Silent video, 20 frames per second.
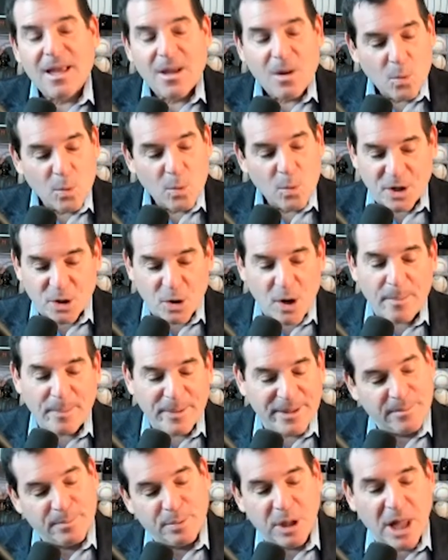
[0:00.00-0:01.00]
When you're up at
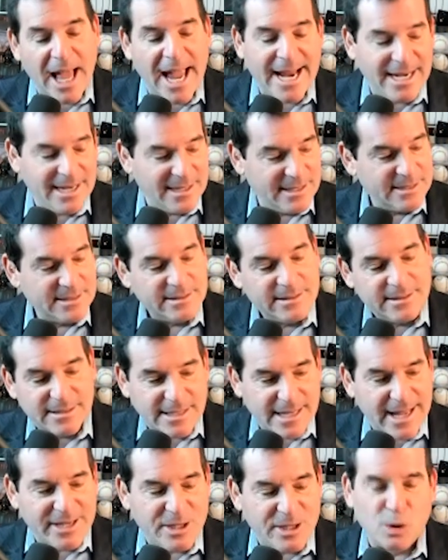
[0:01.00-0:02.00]
the plate
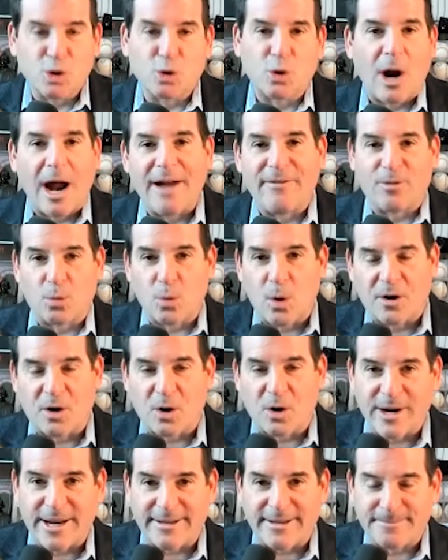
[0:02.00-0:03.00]
and you drive a
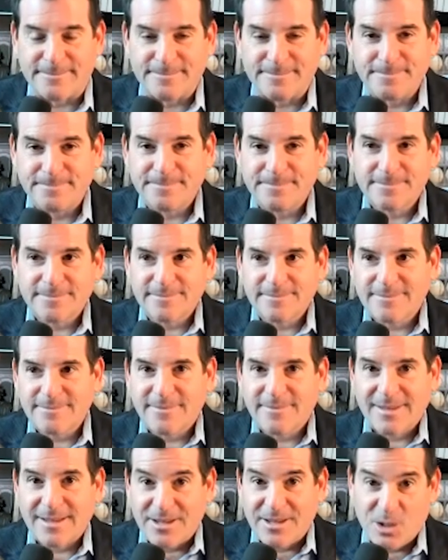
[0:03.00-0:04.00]
runner in,
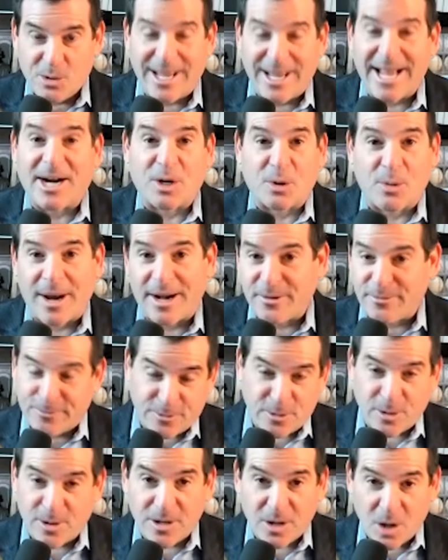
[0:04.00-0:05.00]
you get credit
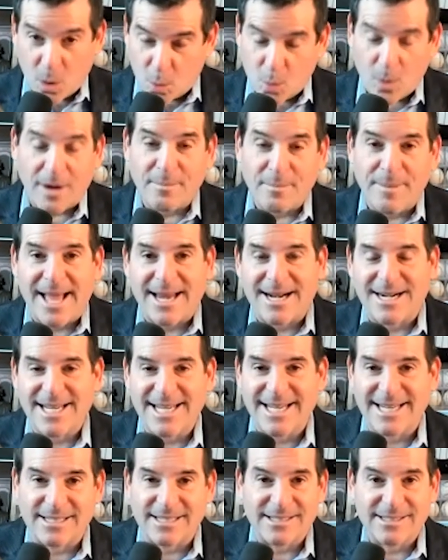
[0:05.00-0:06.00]
for a run batted
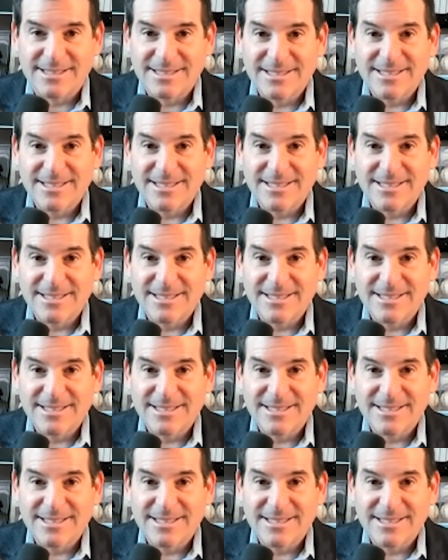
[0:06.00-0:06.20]
in.